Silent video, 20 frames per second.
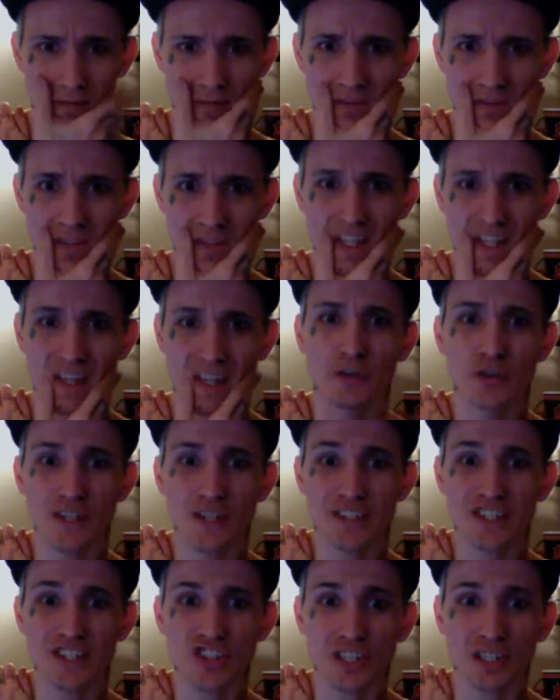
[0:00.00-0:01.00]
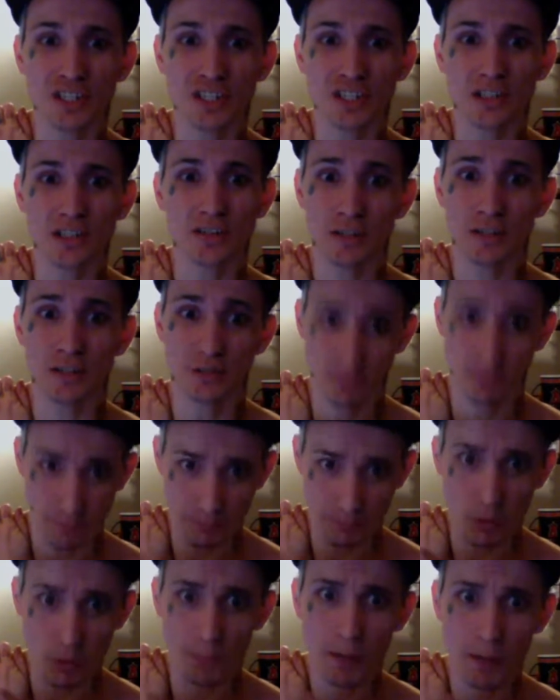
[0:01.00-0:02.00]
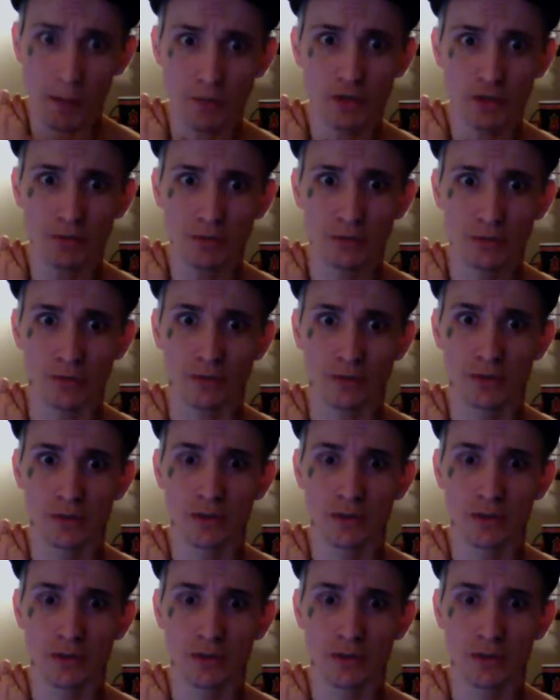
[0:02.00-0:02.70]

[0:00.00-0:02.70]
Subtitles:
And if you're transitioning, then more power to you.